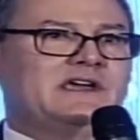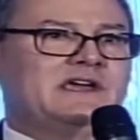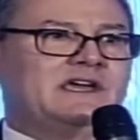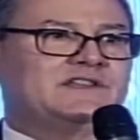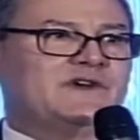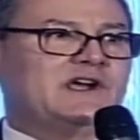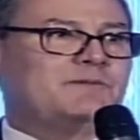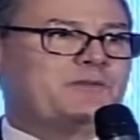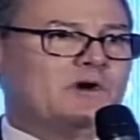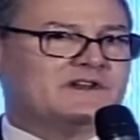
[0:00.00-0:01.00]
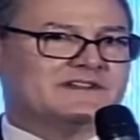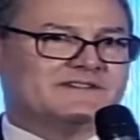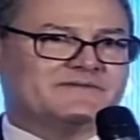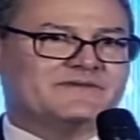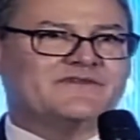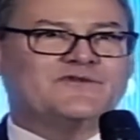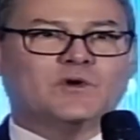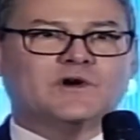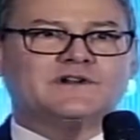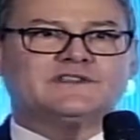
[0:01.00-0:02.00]
It's very important
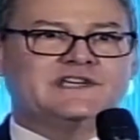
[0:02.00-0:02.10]
for